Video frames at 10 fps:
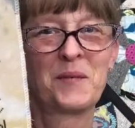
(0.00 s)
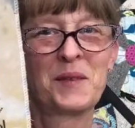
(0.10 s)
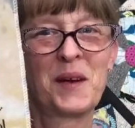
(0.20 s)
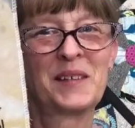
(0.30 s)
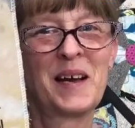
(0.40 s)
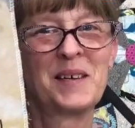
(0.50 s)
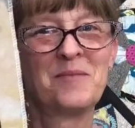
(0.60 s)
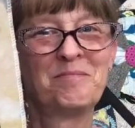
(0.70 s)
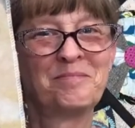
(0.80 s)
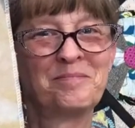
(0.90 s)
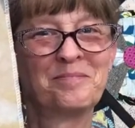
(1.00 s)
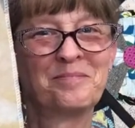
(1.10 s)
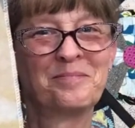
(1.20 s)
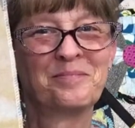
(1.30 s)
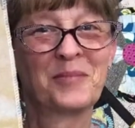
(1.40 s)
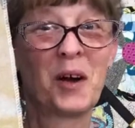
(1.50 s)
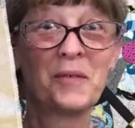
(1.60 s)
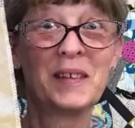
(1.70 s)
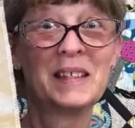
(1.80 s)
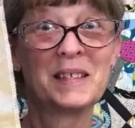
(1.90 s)
one's all done.
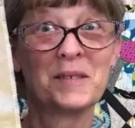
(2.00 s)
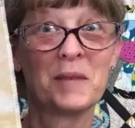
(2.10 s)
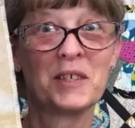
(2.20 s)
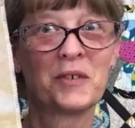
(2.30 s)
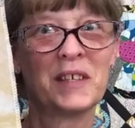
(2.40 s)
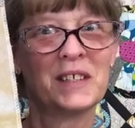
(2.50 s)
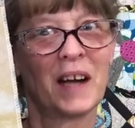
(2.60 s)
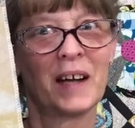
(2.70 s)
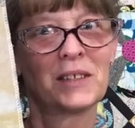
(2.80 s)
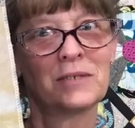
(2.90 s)
Hopefully this is my screenshot.